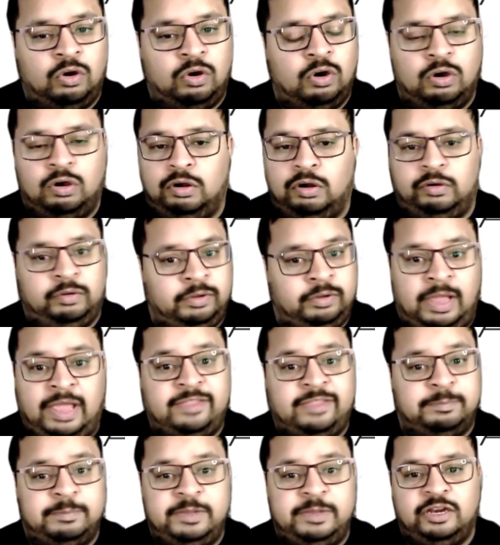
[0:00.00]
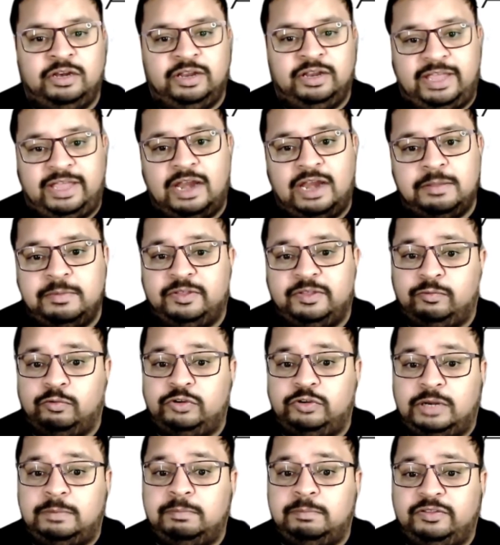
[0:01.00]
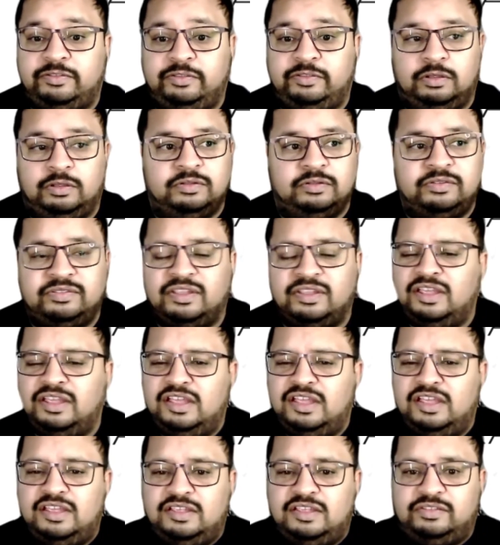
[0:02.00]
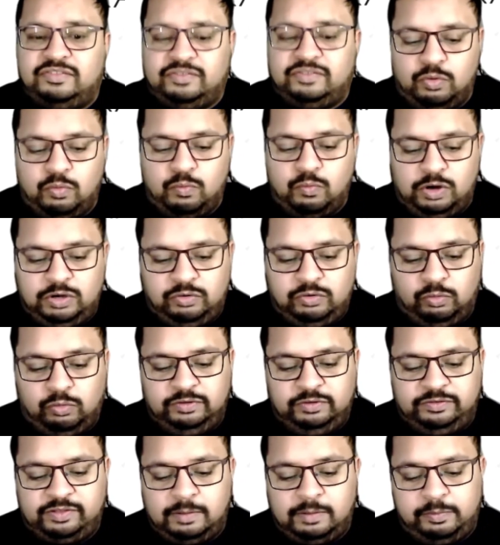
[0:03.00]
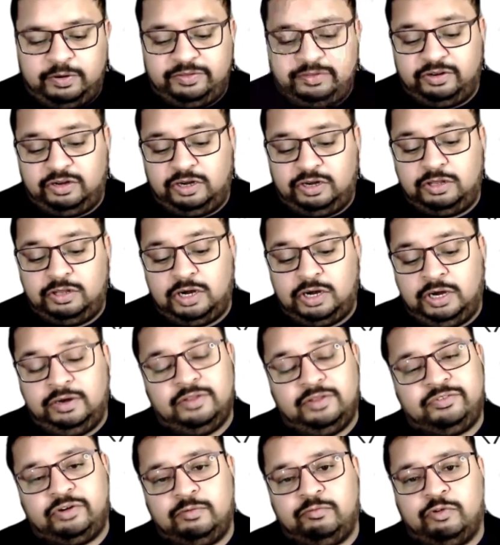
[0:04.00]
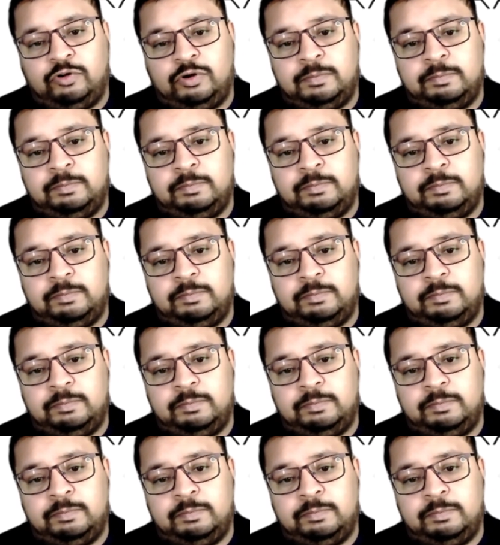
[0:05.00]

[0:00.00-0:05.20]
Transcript: or has been in academics for 10 plus years. So, what roles are present in the industry for